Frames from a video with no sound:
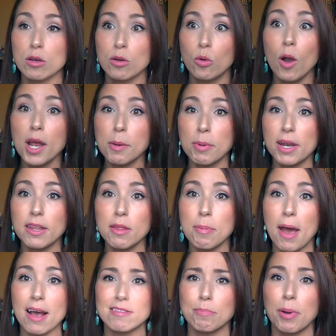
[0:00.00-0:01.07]
quite a bit in the
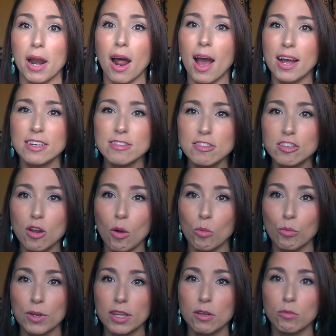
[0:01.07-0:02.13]
past, but I just
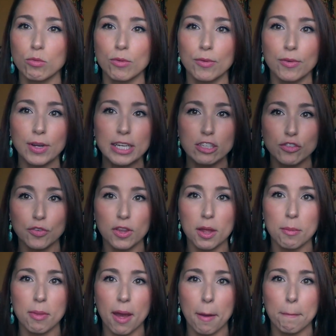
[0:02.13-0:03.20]
don't really reach for
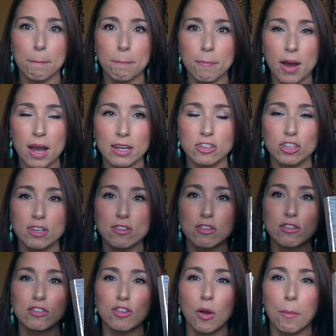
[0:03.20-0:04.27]
them that much because
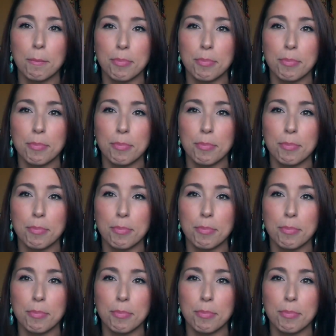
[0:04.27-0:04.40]
they're so